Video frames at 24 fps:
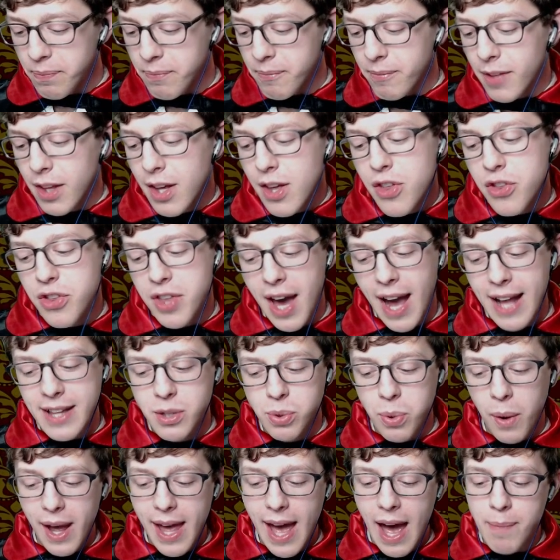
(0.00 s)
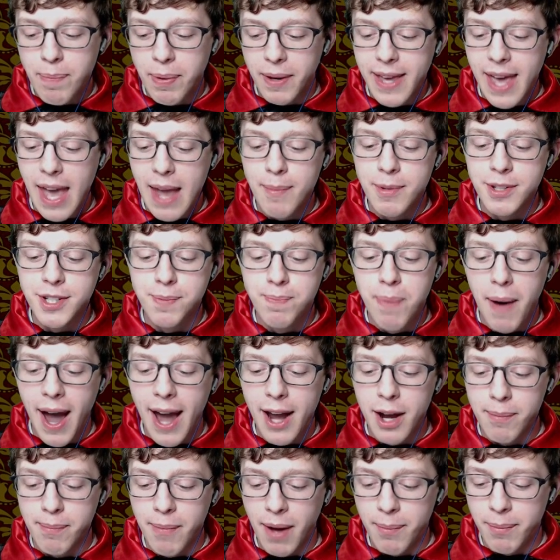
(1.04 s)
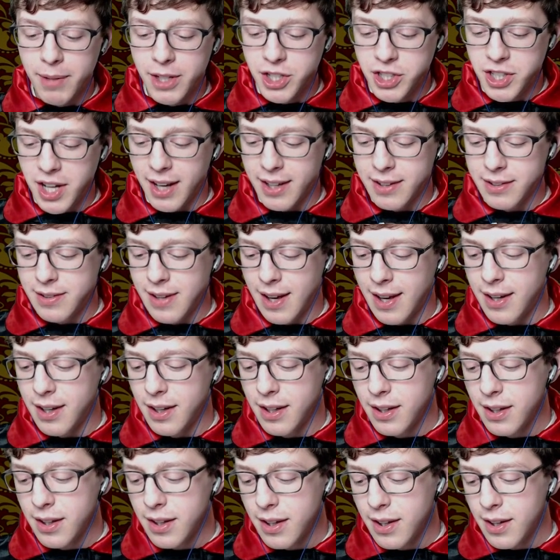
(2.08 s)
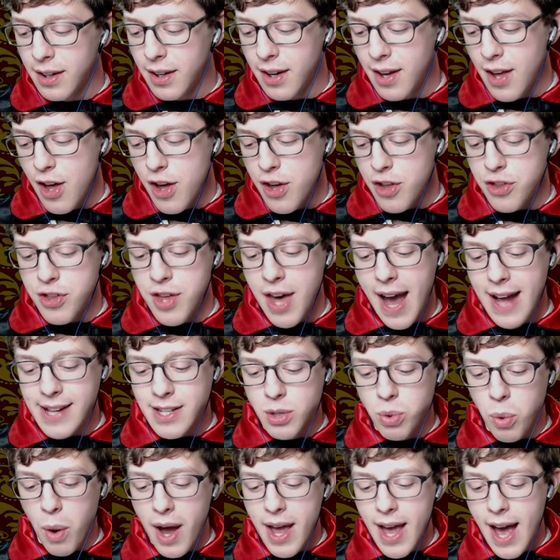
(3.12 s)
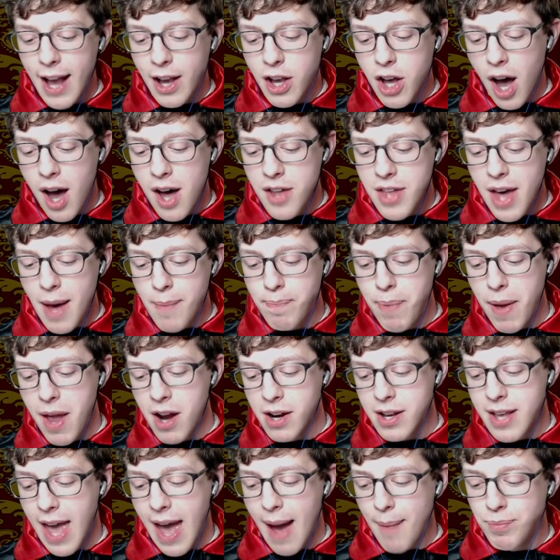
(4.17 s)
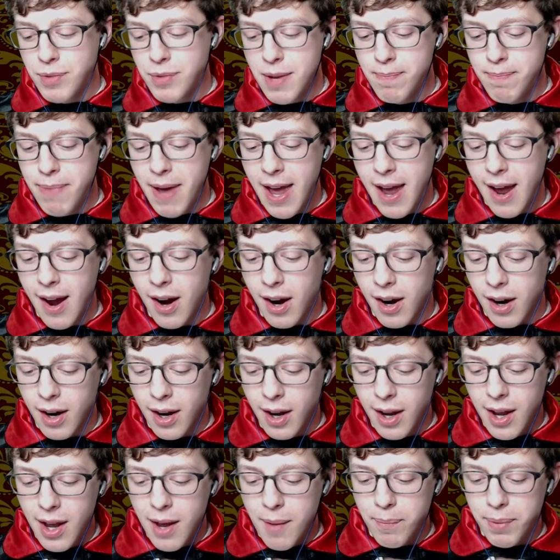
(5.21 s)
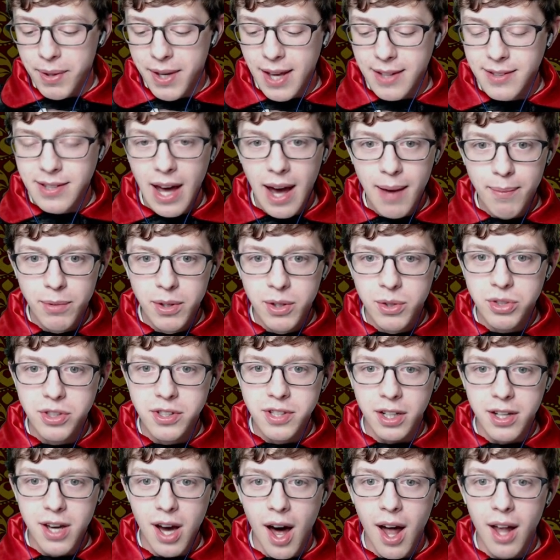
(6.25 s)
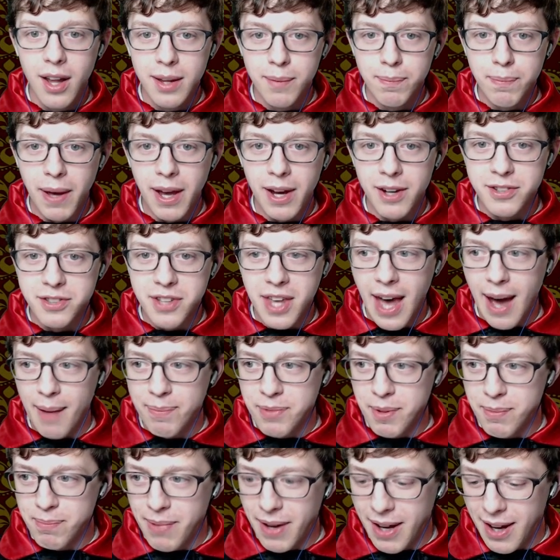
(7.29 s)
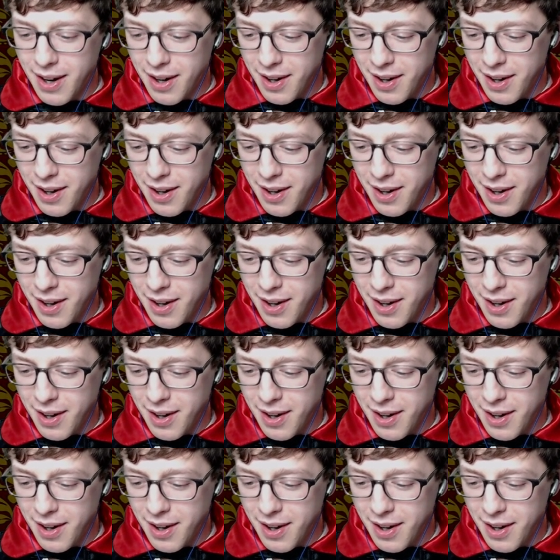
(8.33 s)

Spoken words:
That's why I became a spider mummy, Jake said. That's why I call that bear Captain Bear, because I'm used to calling bears Captain Bear.